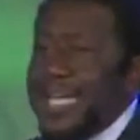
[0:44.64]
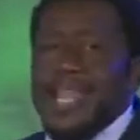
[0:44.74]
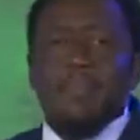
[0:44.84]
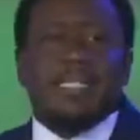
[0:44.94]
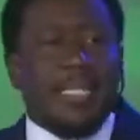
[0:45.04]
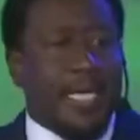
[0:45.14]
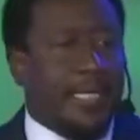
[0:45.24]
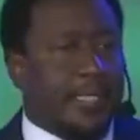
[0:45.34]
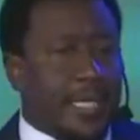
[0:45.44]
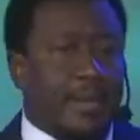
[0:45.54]
Let me say
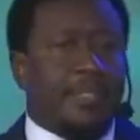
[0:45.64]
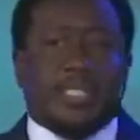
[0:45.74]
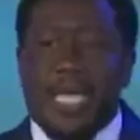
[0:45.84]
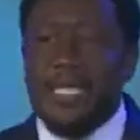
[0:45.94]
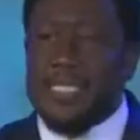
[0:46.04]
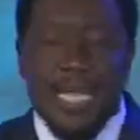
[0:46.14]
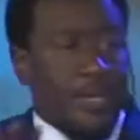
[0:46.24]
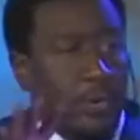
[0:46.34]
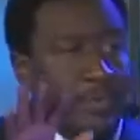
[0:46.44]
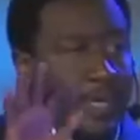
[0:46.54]
this, and I'm going to say this. I
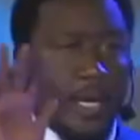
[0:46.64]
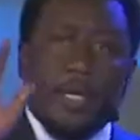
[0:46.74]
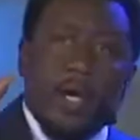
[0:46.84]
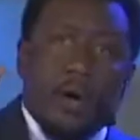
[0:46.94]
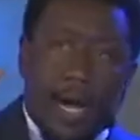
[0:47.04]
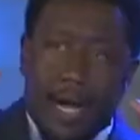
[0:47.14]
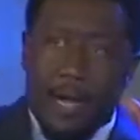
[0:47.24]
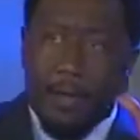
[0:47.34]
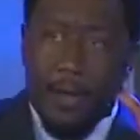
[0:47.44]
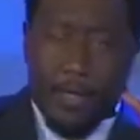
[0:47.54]
know we've got
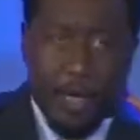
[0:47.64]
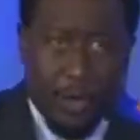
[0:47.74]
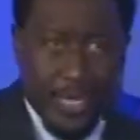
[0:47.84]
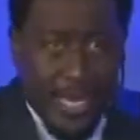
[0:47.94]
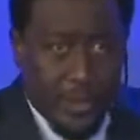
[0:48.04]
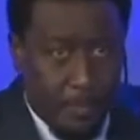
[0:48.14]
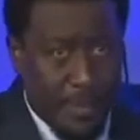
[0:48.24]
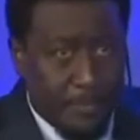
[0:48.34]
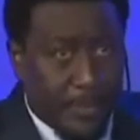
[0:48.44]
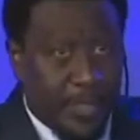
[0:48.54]
Caucasian
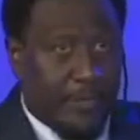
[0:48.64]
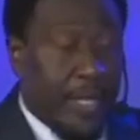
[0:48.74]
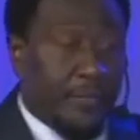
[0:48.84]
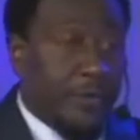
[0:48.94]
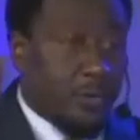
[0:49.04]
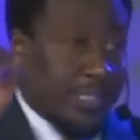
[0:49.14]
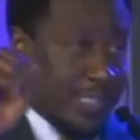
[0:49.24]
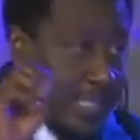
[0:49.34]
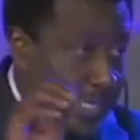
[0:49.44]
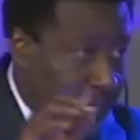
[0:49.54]
people, different other folk
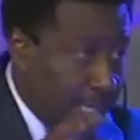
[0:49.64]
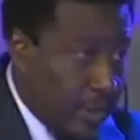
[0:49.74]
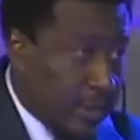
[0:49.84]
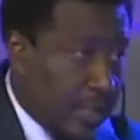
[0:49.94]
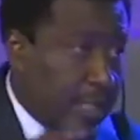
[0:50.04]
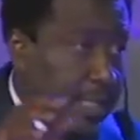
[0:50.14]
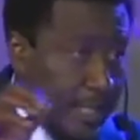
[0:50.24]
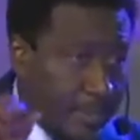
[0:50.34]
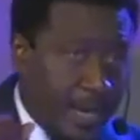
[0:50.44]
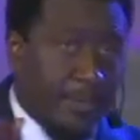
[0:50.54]
listening, you sit there,
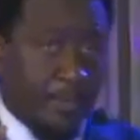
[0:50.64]
but I'm going